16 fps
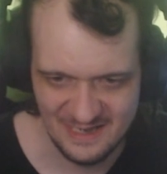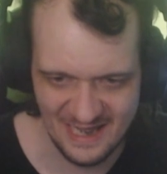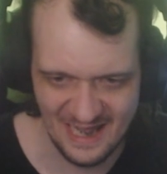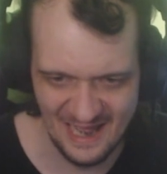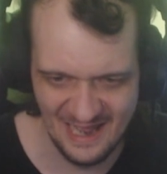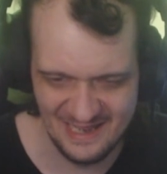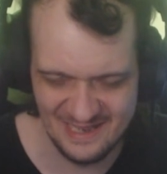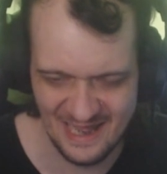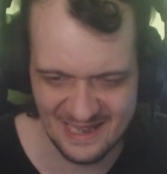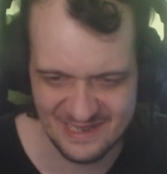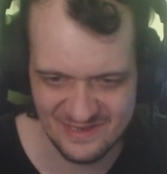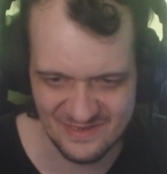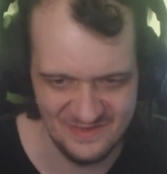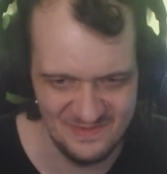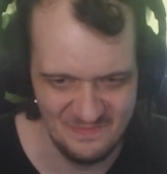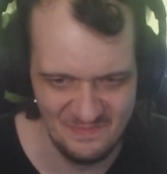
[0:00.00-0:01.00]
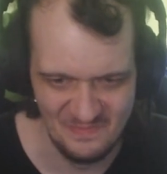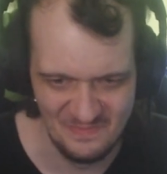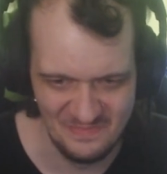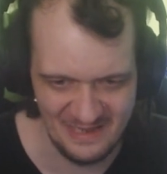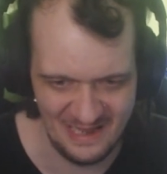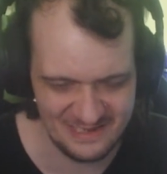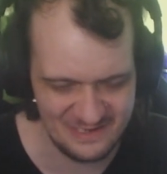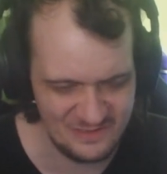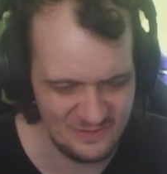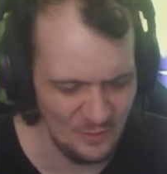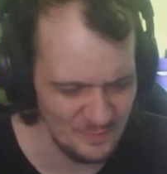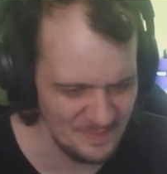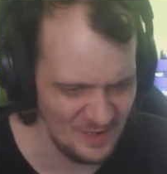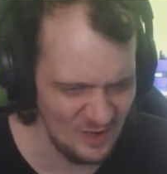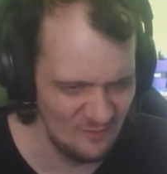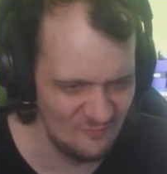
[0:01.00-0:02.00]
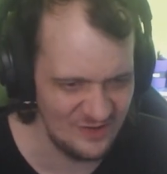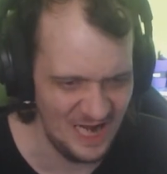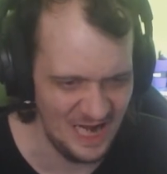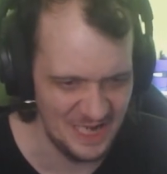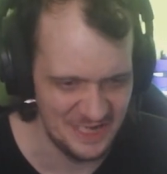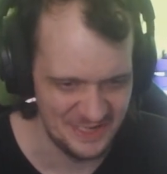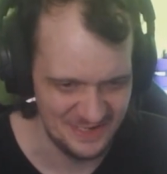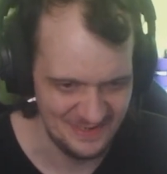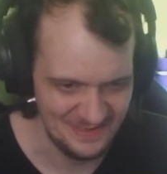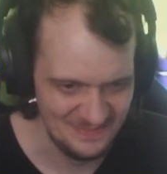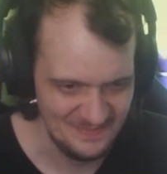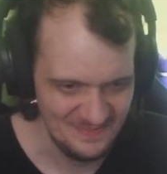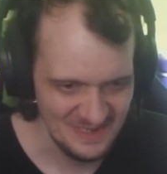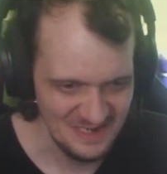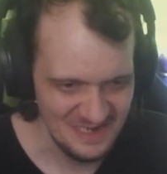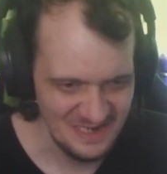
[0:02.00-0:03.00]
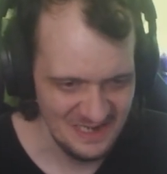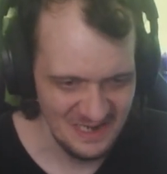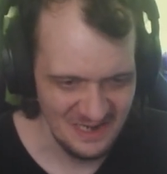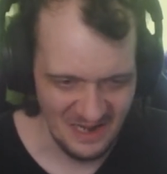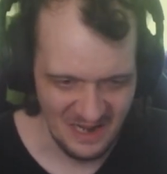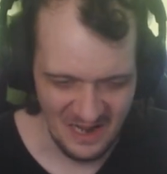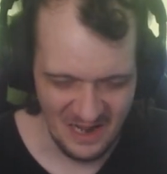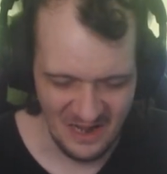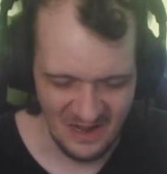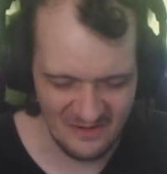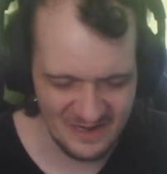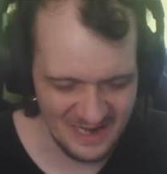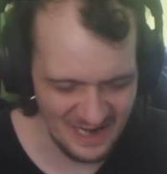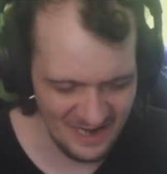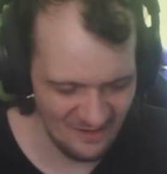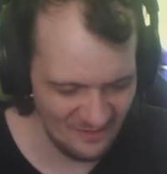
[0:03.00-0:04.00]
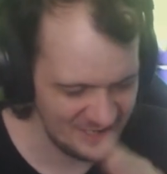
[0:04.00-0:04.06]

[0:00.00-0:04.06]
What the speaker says: That caught me off guard. Okay.